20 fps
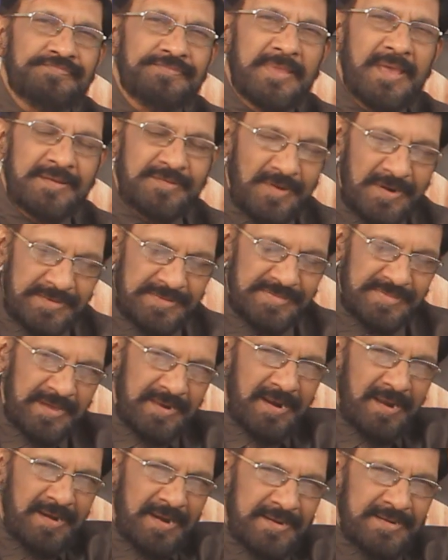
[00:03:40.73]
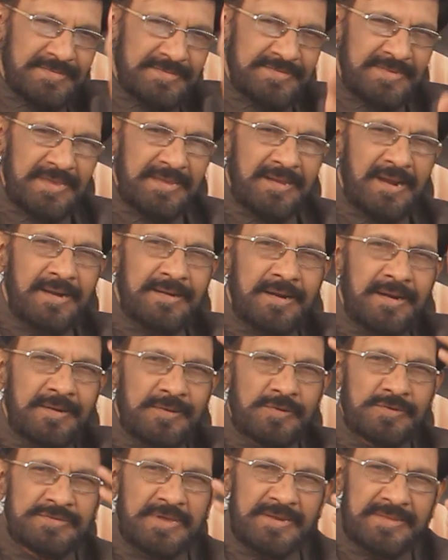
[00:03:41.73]
Actually, there are, let us say, 100
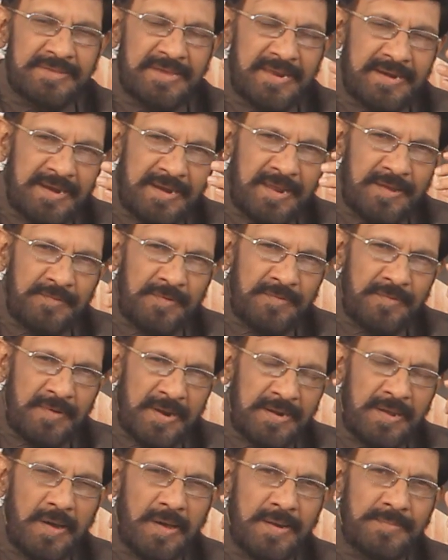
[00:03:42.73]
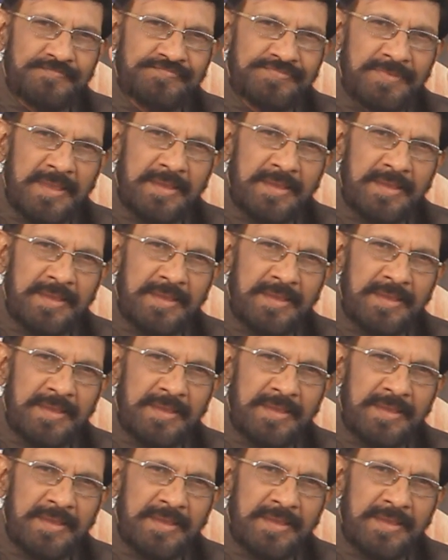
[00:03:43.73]
rows are there in one column.